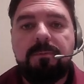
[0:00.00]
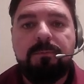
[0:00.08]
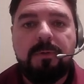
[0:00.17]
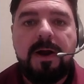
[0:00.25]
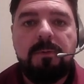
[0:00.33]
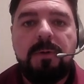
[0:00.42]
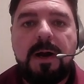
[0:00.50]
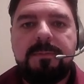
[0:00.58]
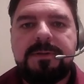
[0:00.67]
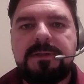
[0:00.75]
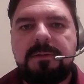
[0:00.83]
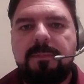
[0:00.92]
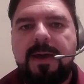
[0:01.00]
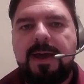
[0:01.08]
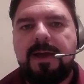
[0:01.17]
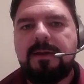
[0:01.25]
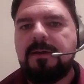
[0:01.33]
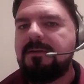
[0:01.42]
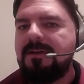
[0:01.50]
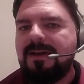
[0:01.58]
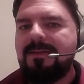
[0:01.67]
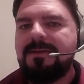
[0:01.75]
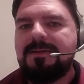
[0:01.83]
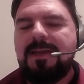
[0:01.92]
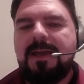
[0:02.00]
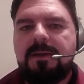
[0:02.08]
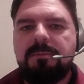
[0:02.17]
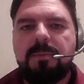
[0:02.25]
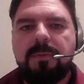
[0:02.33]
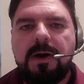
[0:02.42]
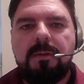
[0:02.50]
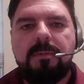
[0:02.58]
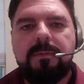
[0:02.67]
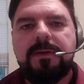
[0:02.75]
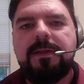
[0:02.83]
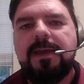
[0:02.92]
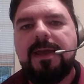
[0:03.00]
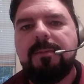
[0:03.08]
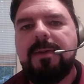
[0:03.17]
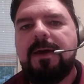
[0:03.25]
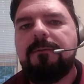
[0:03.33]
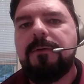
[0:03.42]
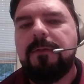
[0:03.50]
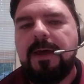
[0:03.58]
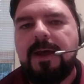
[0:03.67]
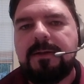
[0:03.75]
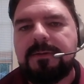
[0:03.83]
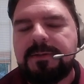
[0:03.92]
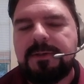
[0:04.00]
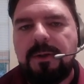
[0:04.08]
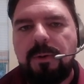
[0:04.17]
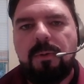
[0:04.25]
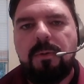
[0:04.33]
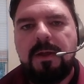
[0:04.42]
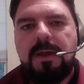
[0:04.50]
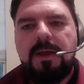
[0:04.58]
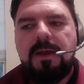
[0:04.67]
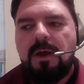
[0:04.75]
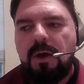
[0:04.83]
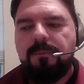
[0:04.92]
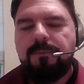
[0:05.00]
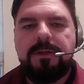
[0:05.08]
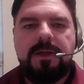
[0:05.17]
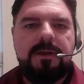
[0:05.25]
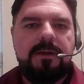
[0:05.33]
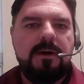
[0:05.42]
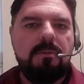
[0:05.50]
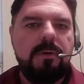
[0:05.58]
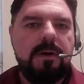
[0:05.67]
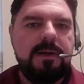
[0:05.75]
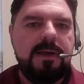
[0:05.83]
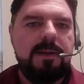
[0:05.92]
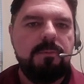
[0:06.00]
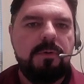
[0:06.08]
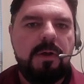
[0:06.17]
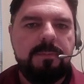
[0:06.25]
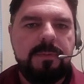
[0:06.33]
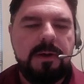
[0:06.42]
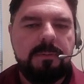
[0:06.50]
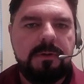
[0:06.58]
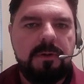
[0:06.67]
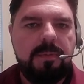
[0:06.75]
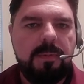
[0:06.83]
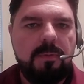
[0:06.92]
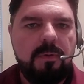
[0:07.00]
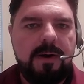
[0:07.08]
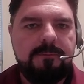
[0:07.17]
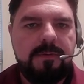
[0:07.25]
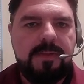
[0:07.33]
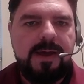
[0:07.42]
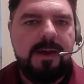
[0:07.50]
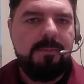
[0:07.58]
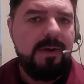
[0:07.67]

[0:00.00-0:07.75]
Brian Robinson back, not this game, but probably the game after that. And so hopefully our running game will open up a little bit more after that.